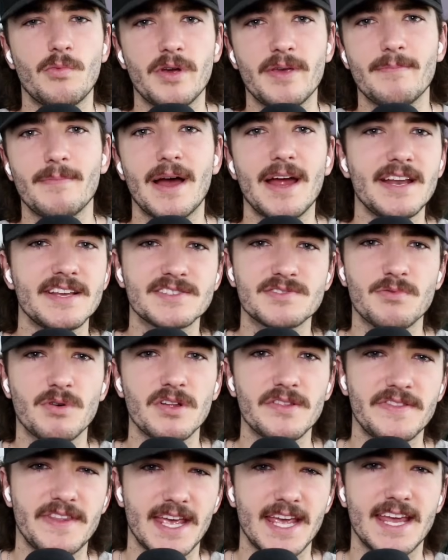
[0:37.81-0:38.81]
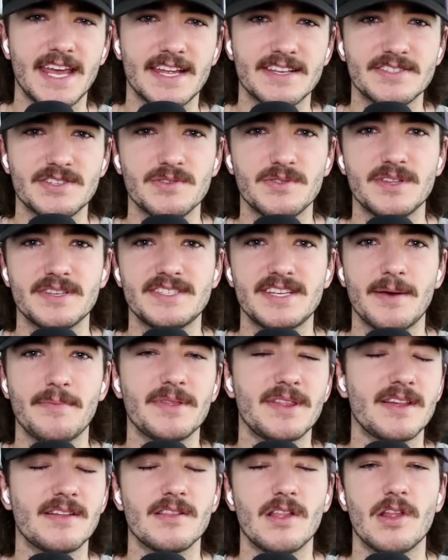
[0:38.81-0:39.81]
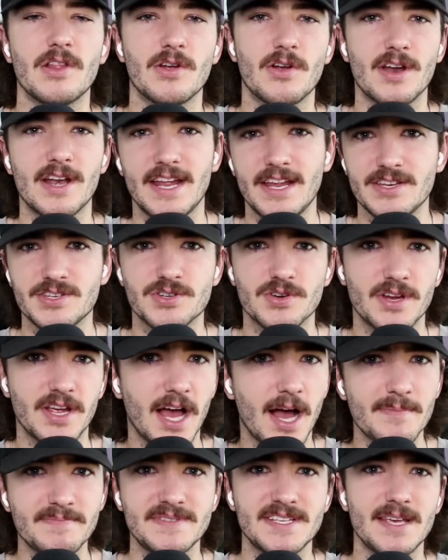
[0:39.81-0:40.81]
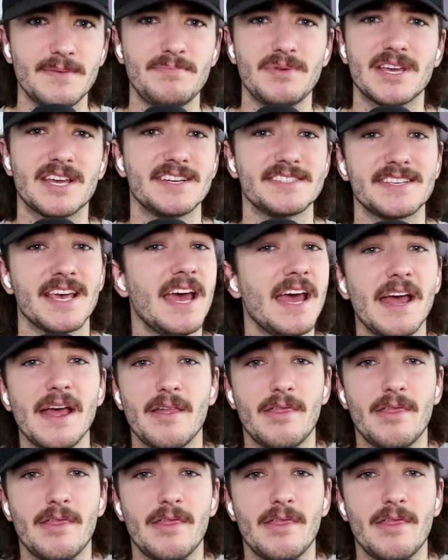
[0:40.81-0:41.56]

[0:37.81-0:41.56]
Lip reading: we might as well dig into the Timothy Liljegren injury update because